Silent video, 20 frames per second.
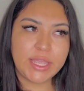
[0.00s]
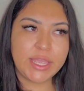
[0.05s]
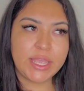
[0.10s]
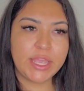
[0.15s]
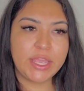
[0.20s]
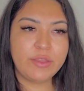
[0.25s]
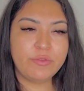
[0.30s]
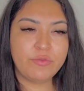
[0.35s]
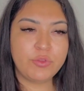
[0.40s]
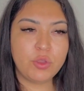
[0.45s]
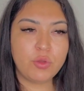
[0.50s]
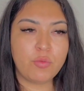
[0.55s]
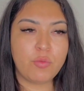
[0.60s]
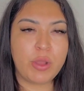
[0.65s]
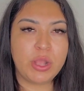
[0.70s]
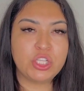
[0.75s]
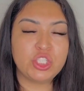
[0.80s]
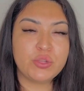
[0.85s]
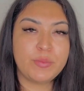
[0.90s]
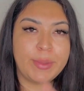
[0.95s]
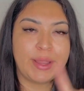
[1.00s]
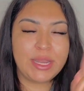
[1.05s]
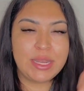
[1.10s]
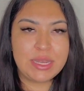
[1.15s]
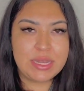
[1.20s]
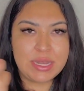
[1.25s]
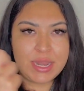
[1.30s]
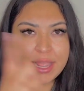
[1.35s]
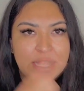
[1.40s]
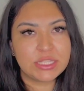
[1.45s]
if you watch my
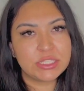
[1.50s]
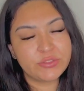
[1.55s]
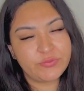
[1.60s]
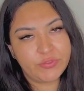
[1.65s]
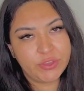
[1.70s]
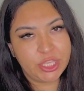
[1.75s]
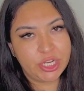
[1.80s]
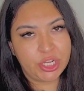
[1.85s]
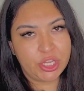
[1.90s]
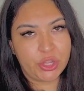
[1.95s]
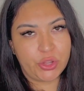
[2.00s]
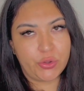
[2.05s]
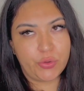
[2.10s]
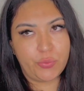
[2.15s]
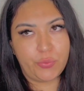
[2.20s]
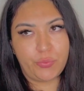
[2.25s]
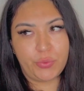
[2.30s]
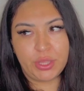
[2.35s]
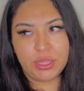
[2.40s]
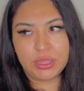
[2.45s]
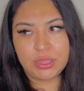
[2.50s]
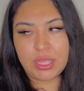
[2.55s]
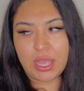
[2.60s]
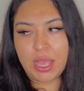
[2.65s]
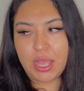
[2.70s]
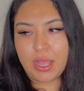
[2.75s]
next video with